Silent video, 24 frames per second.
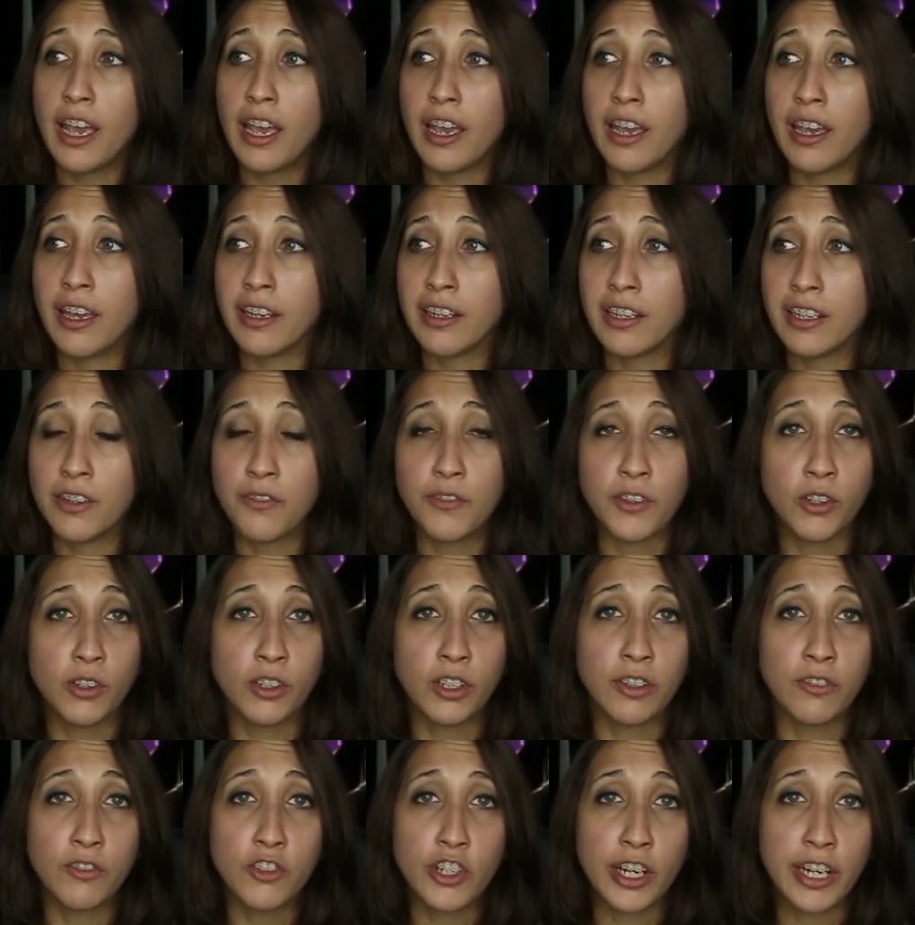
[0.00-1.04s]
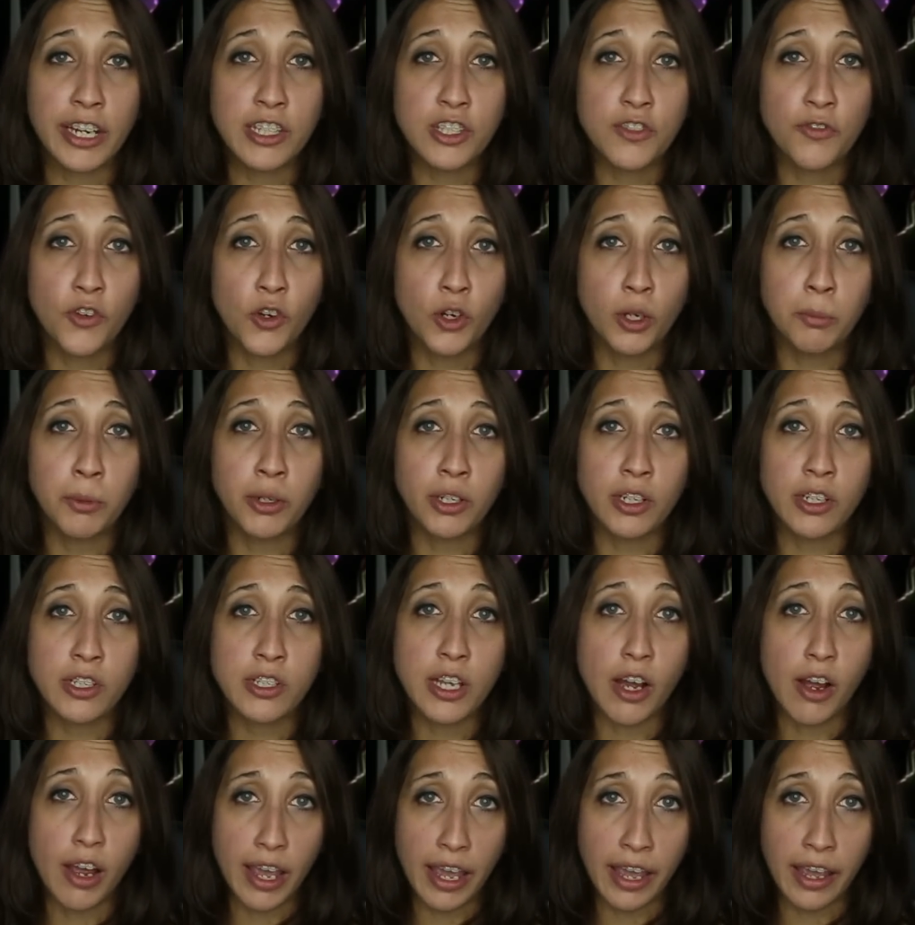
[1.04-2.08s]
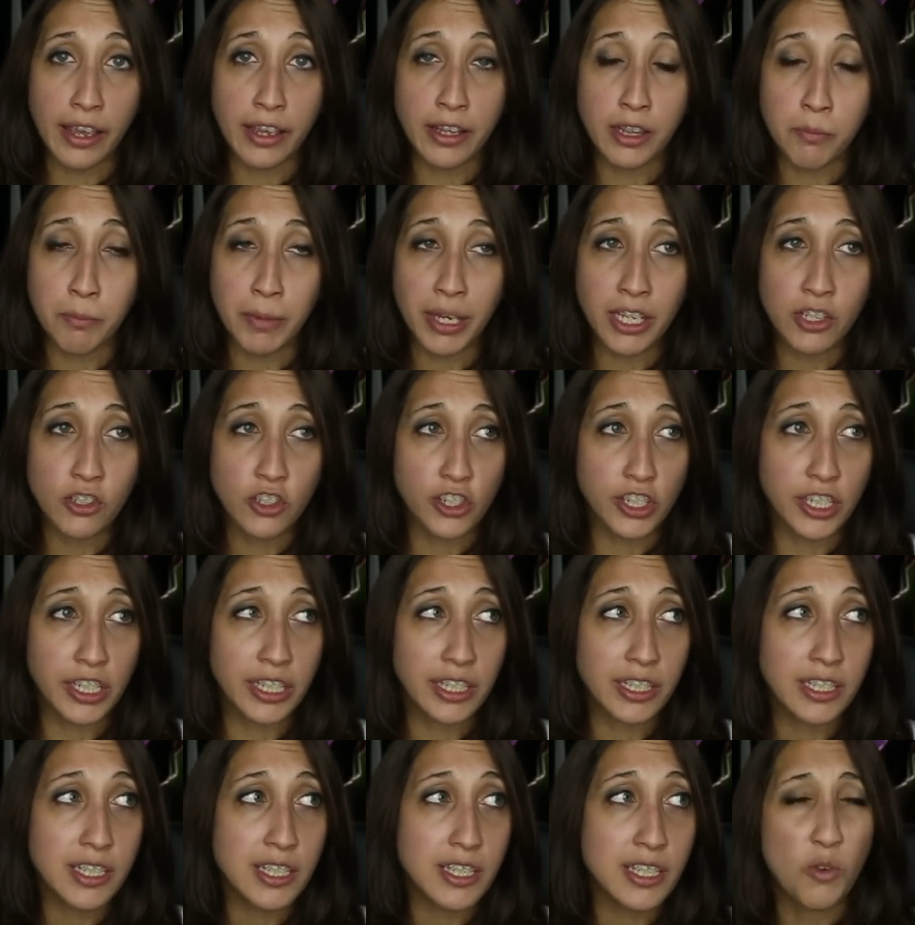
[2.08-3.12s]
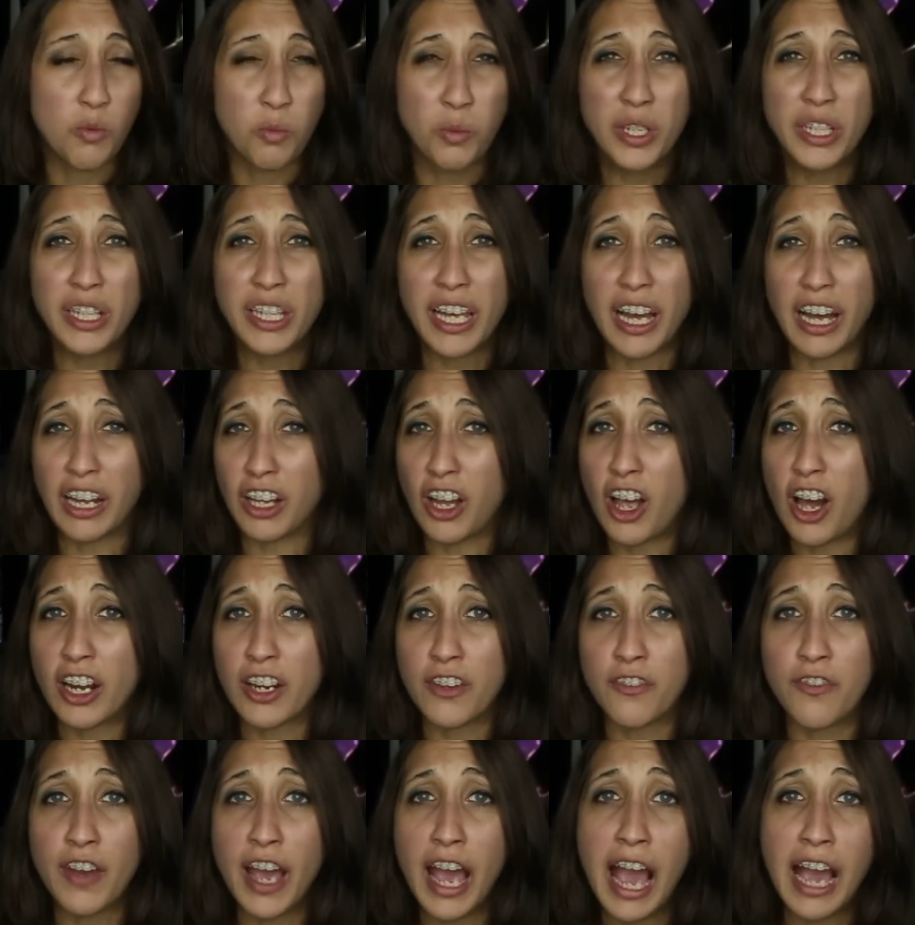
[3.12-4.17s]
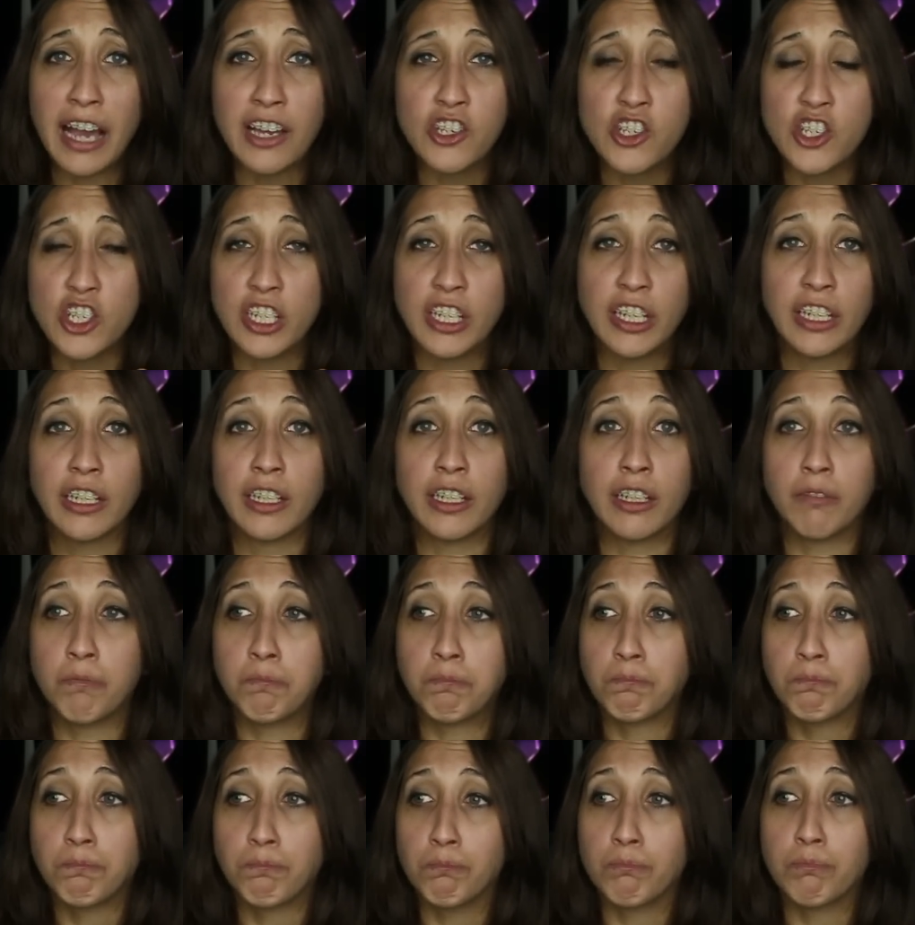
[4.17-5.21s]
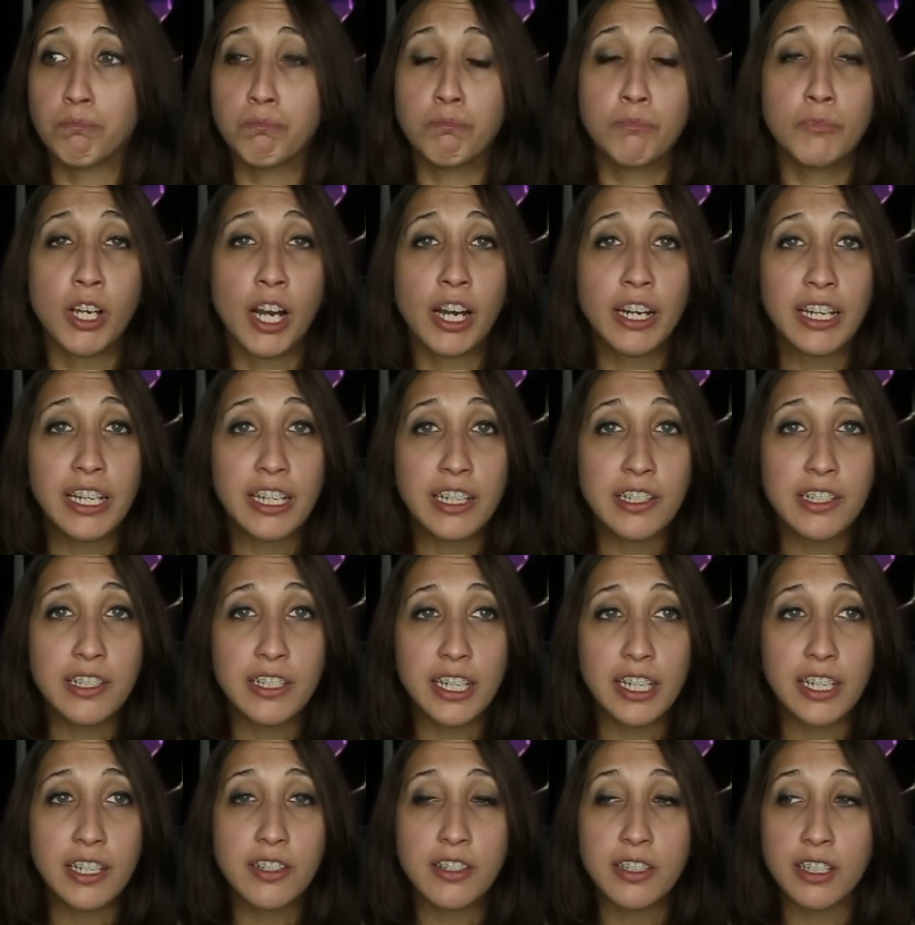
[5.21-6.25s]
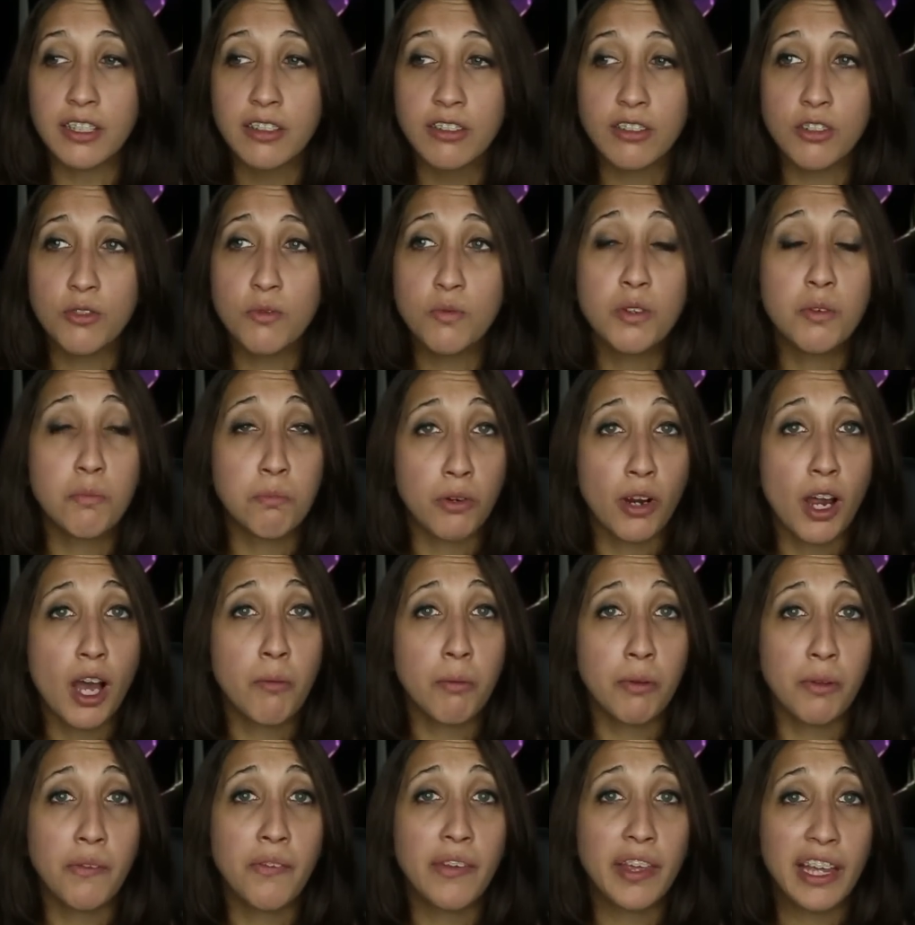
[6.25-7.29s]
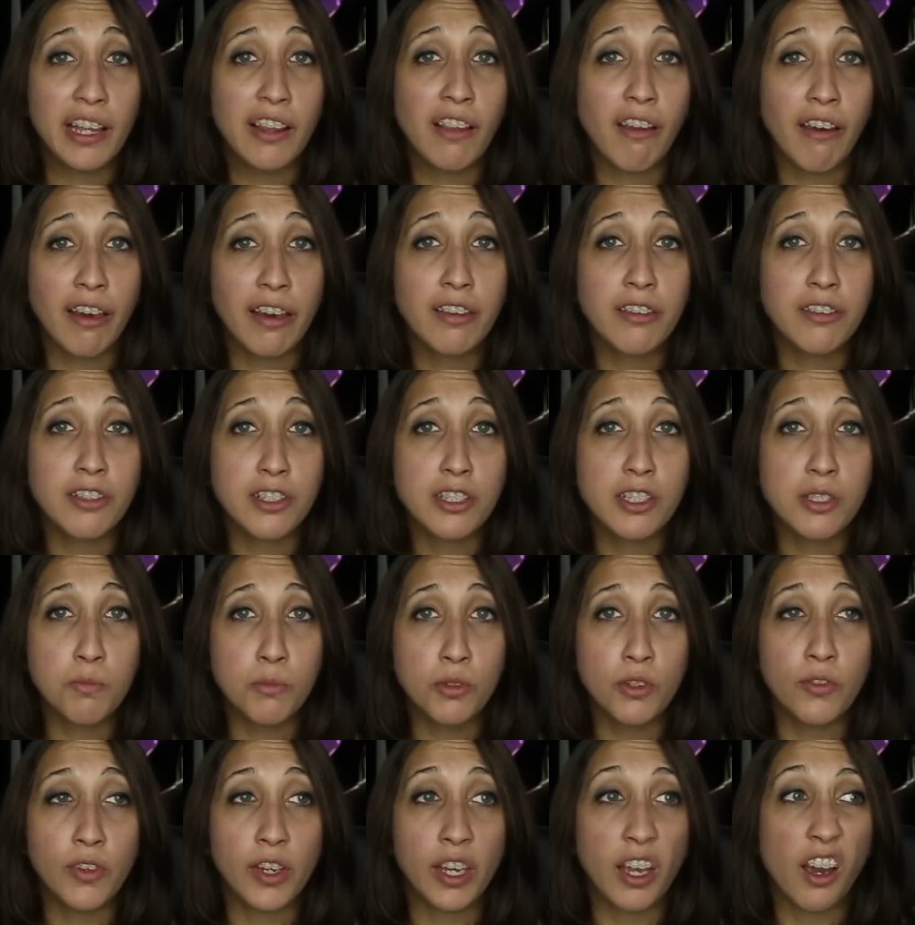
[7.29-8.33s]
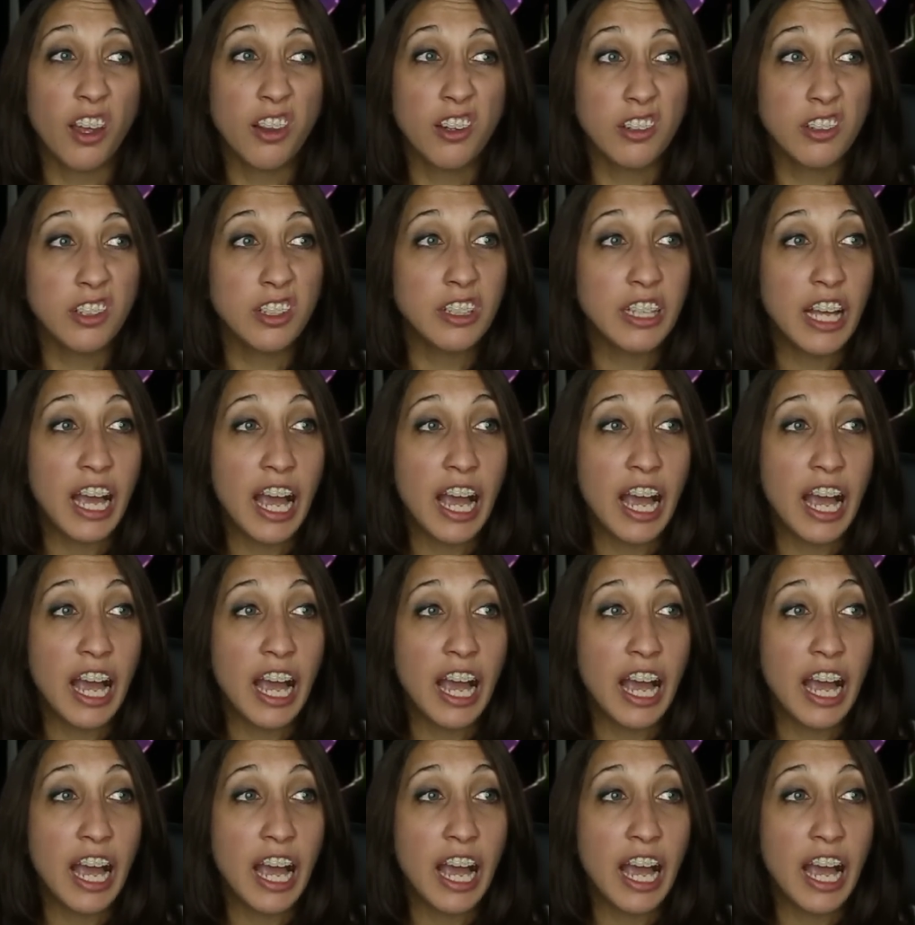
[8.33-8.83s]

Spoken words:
And if you love Transformers and The Matrix, really a lot of action and cutting scenes, and you will probably like this movie. Other than